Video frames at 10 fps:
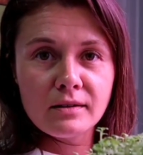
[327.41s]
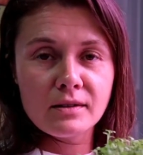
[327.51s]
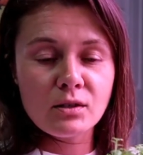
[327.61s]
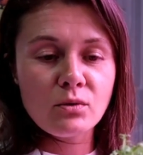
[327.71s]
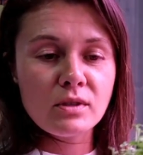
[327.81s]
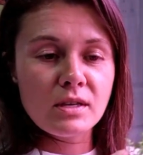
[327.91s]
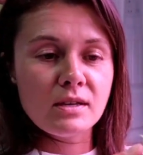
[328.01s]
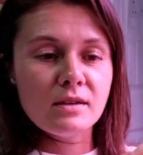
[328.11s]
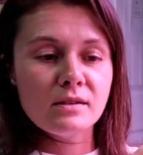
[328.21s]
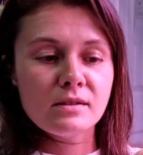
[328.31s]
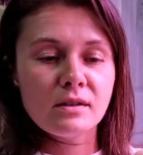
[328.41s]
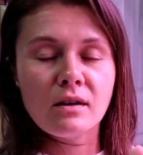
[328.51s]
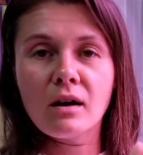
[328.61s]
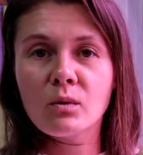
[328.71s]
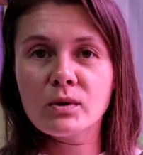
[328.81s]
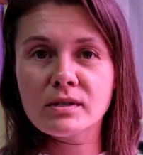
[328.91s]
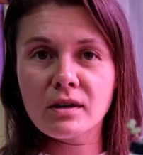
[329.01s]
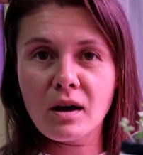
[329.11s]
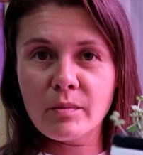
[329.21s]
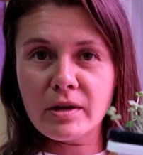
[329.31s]
So these are
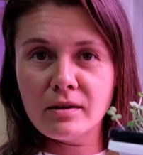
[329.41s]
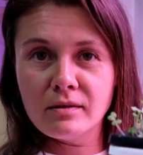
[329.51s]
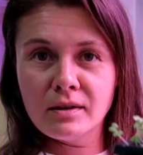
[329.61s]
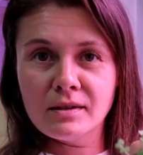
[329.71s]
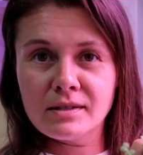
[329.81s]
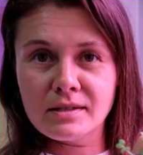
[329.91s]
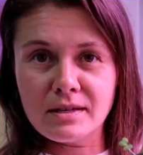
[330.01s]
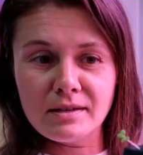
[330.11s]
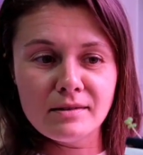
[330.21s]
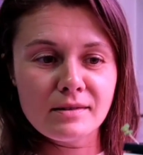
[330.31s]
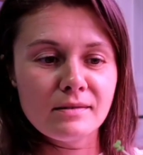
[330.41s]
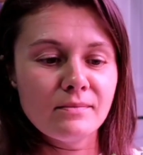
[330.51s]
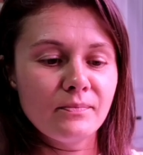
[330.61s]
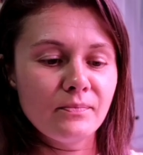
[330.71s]
wasabi seeds.